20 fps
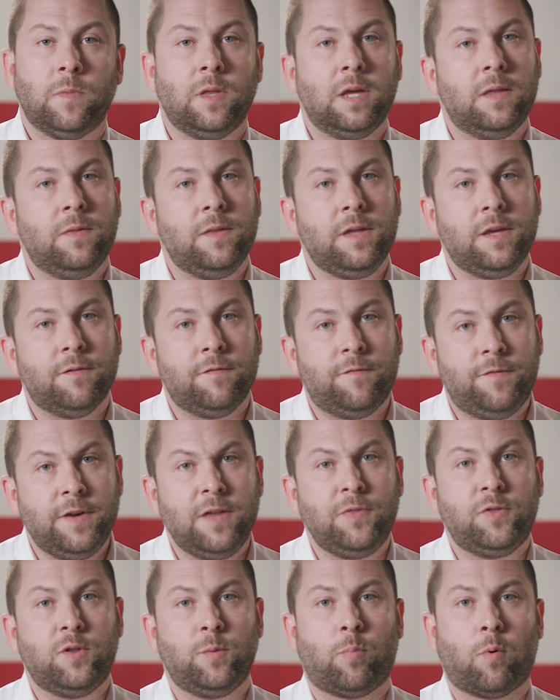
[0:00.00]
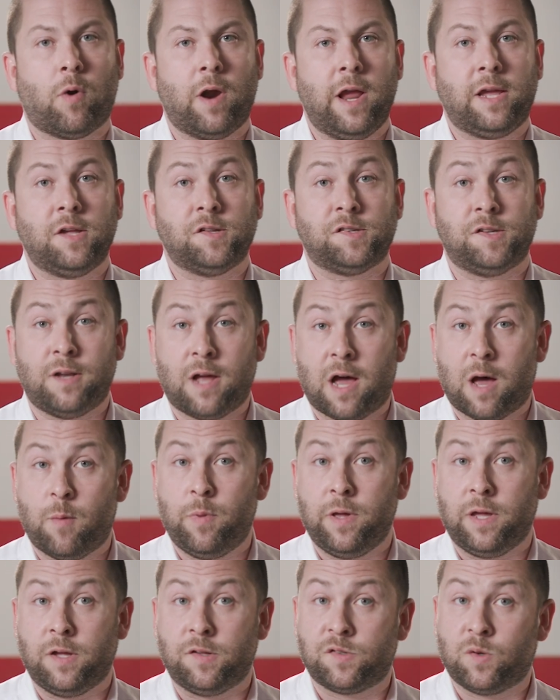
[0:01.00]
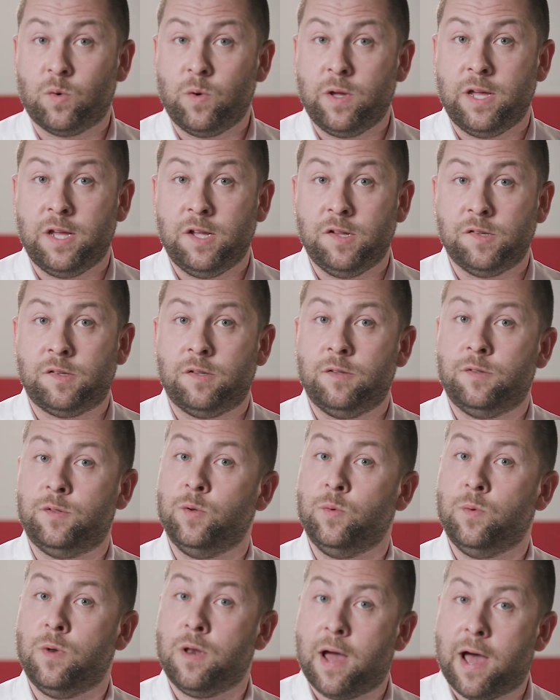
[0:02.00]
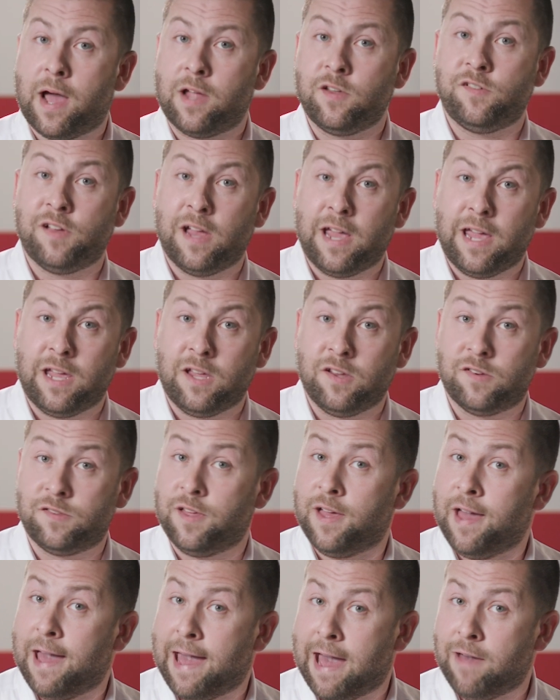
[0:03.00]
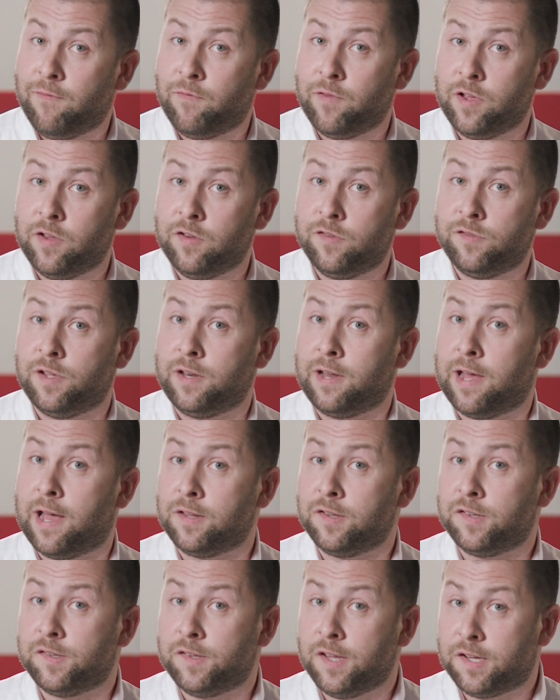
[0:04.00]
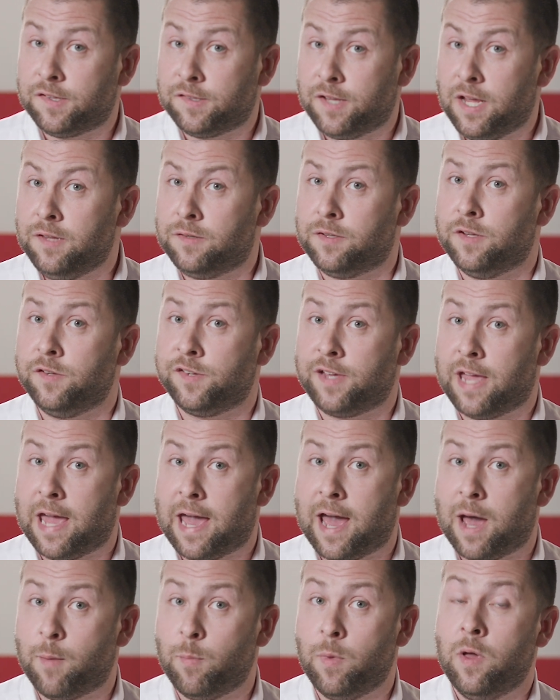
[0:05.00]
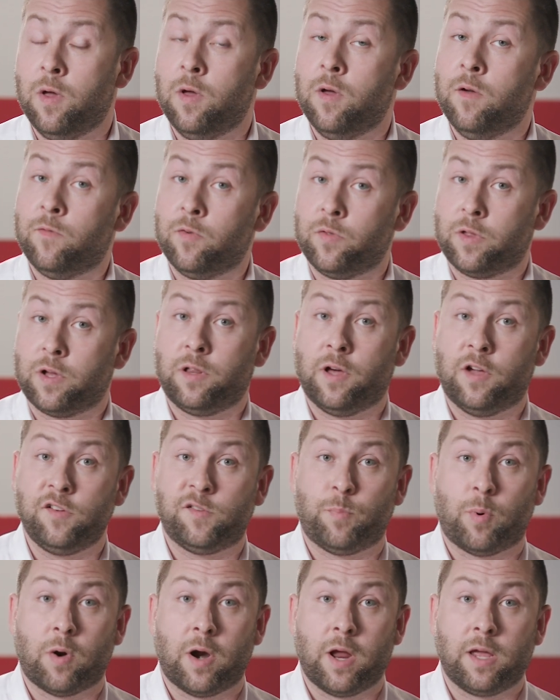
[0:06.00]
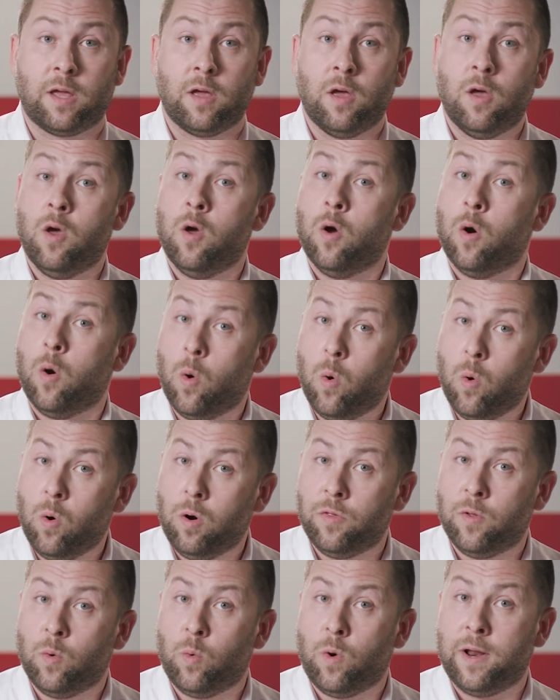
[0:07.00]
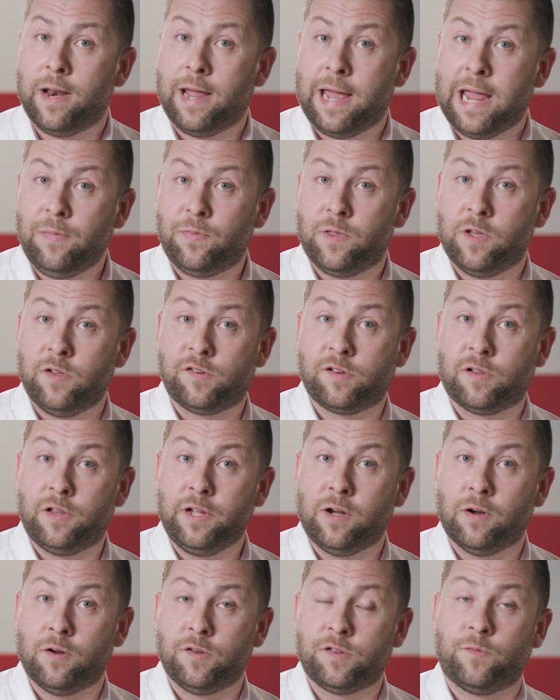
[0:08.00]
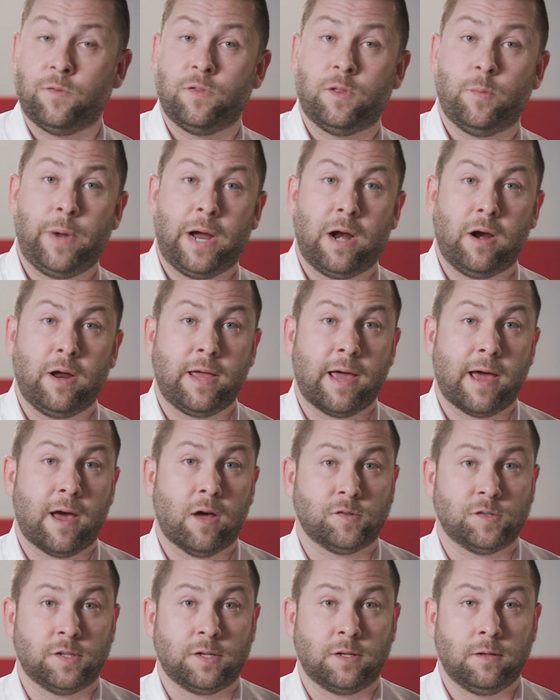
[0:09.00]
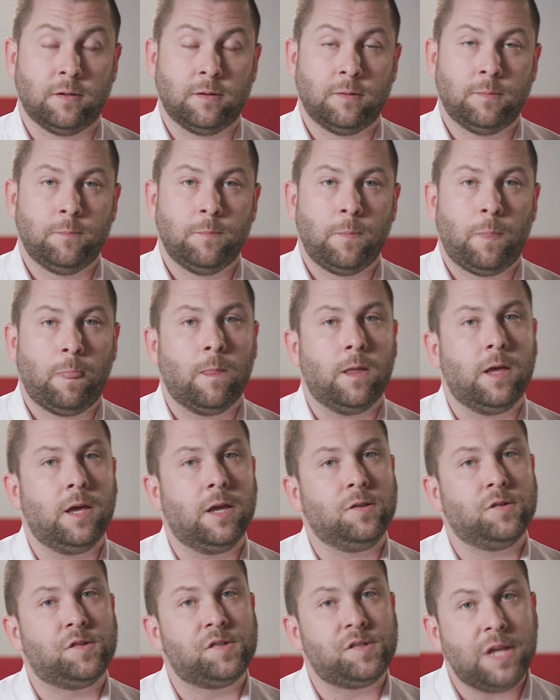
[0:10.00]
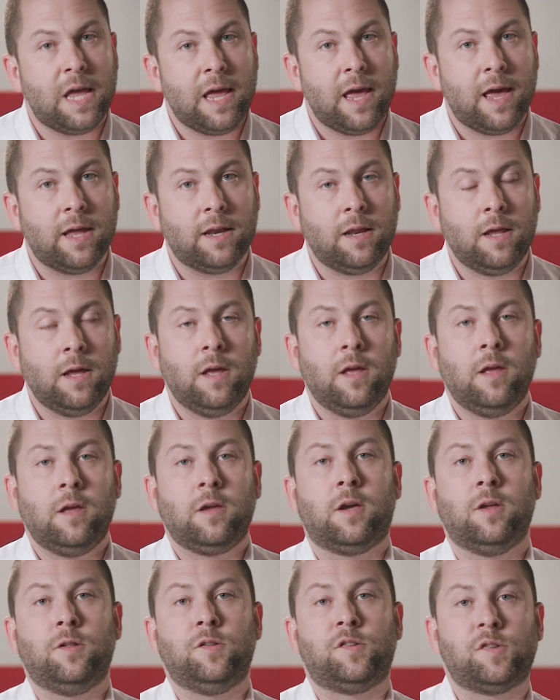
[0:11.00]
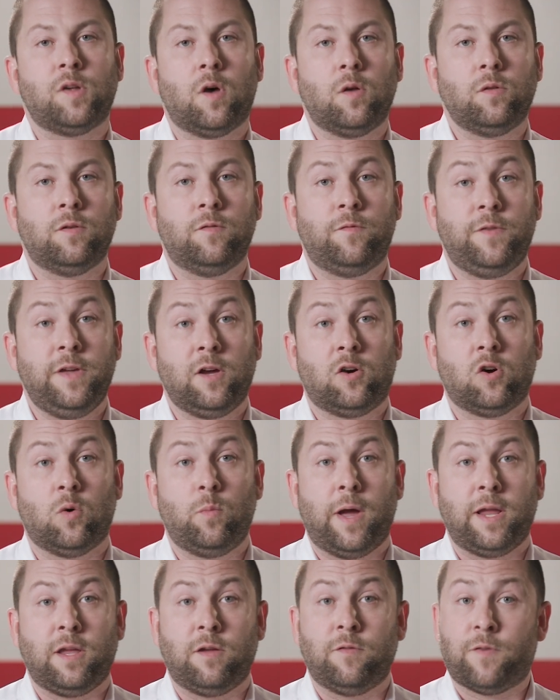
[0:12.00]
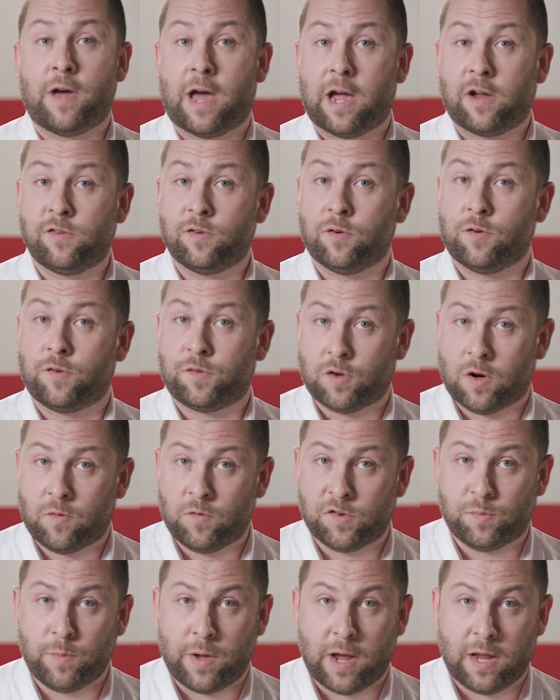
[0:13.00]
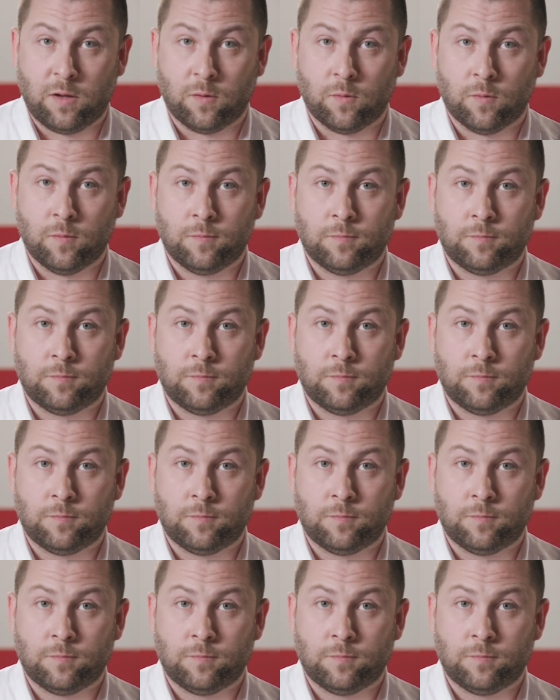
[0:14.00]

In the event the brake is not being squeezed, do not change the 1/2" to 9/16" gap for the clutch brake or the 1/8" clearance for the bearing housing. Instead, consult the vehicle manufacturer's service manual.